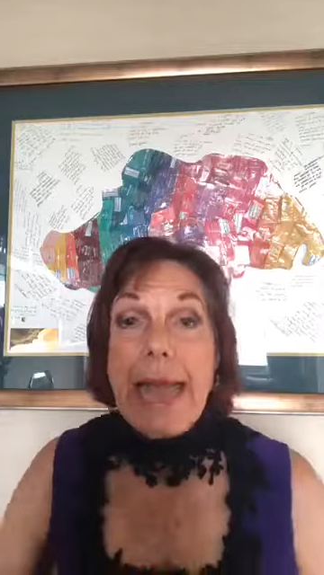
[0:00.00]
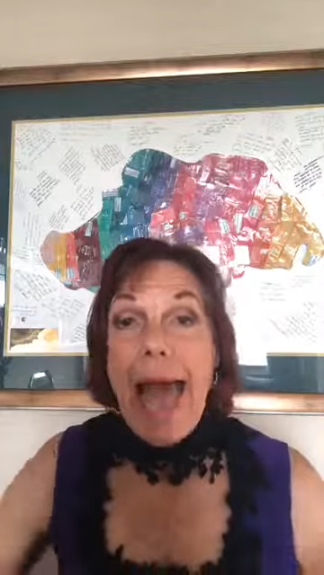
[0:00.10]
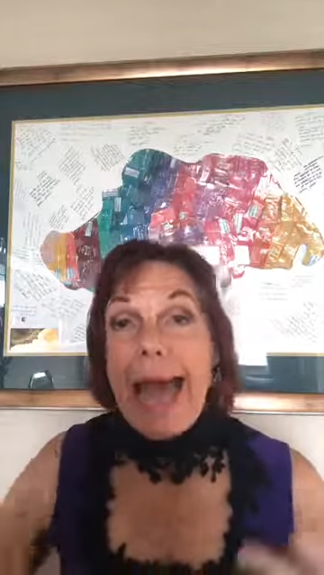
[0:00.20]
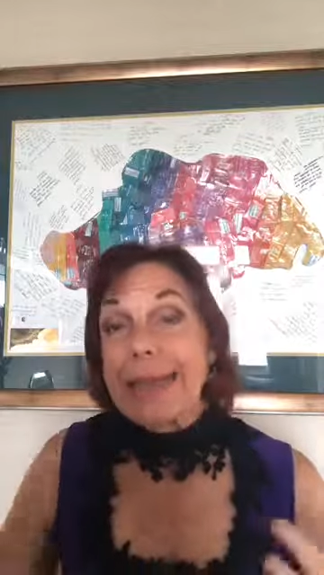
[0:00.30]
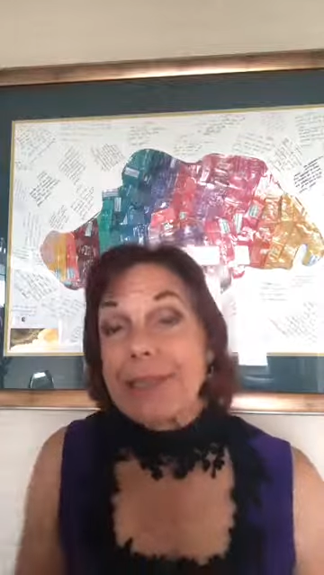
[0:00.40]

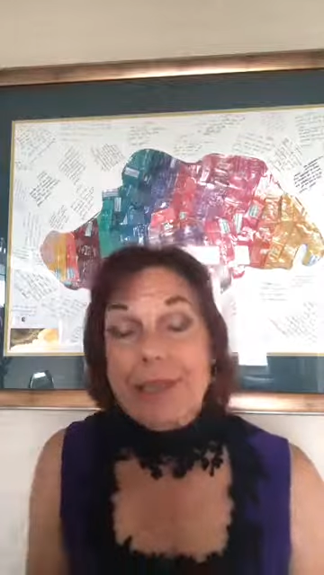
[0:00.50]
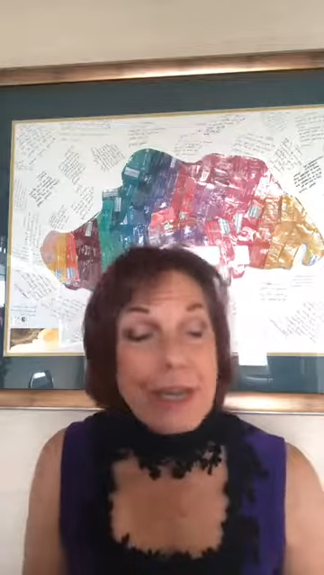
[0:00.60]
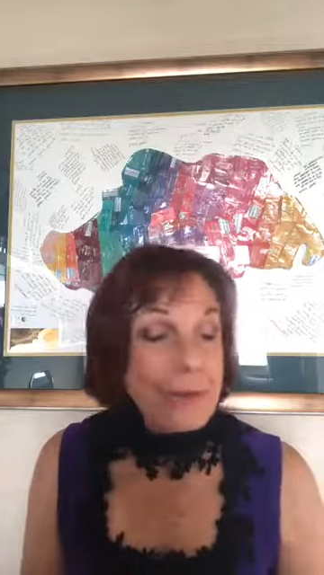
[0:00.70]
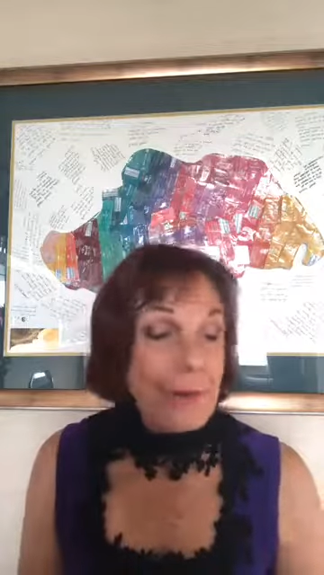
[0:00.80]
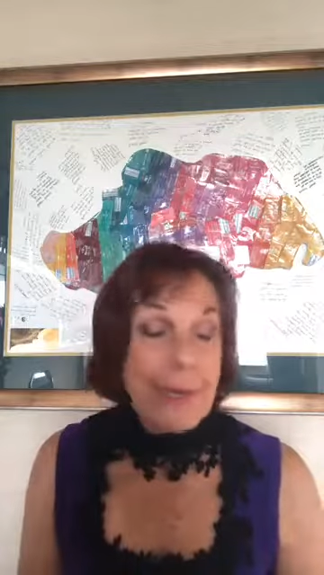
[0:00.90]
I
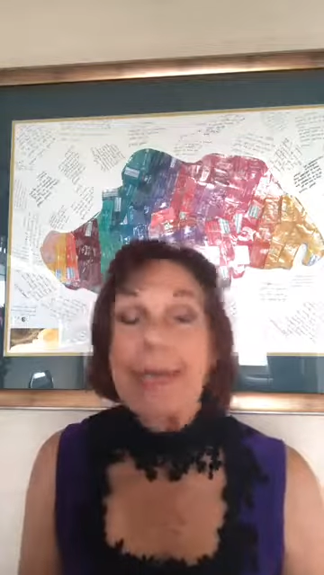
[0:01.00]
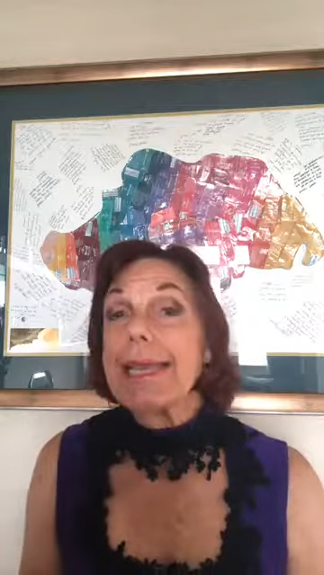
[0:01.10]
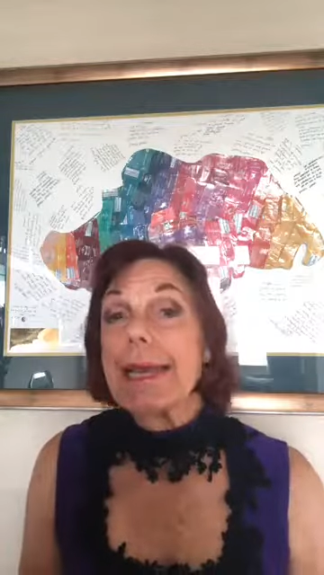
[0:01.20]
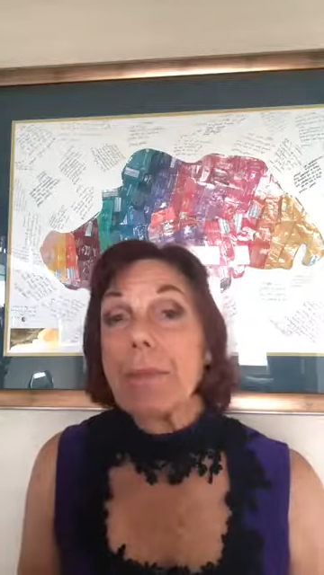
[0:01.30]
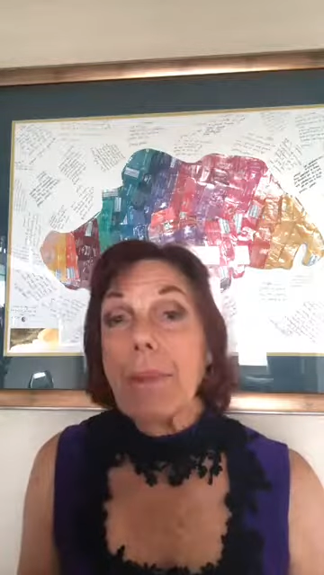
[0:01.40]

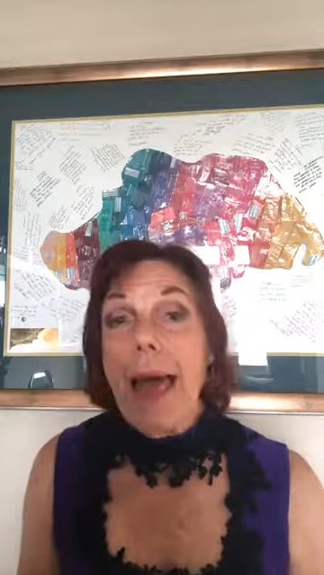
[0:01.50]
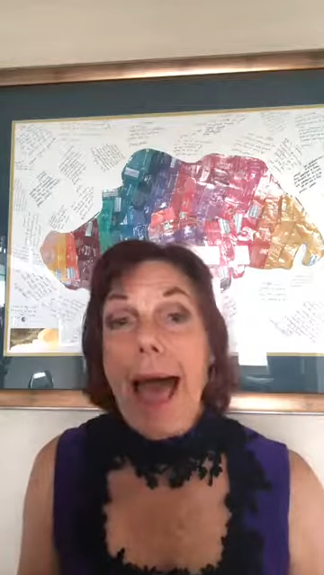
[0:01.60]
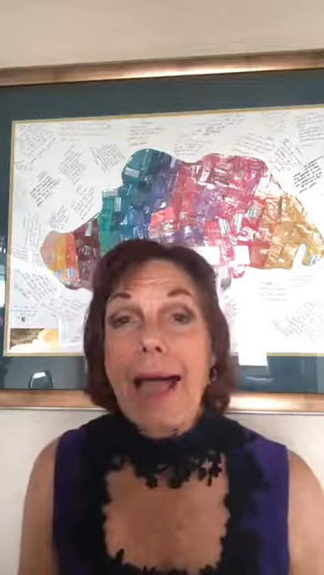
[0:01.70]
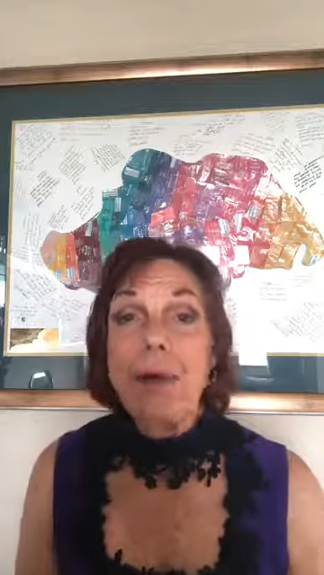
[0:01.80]
generally apply